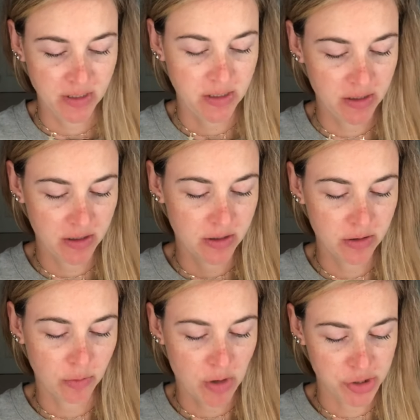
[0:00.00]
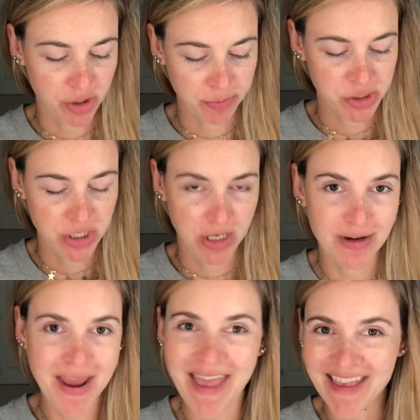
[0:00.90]
in the washing
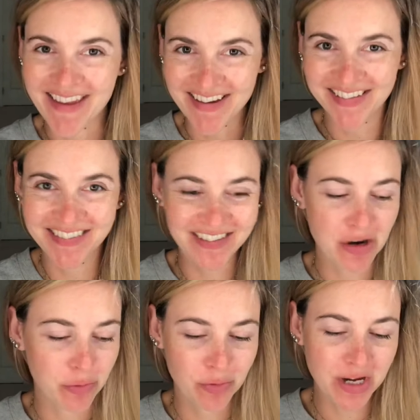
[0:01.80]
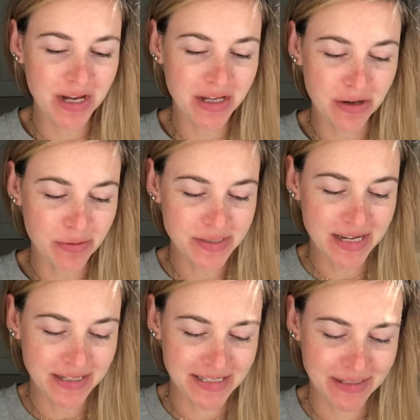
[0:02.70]
machine and reuse
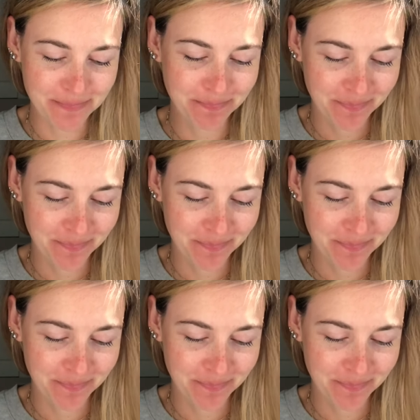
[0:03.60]
it.